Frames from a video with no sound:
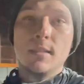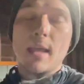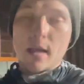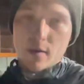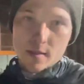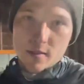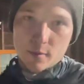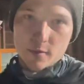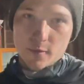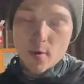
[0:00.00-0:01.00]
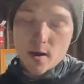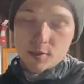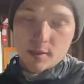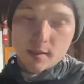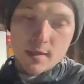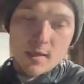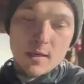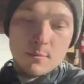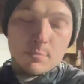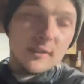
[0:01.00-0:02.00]
Thank you guys so much for watching.
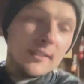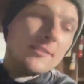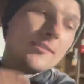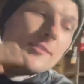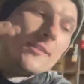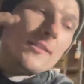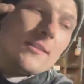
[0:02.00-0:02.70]
Please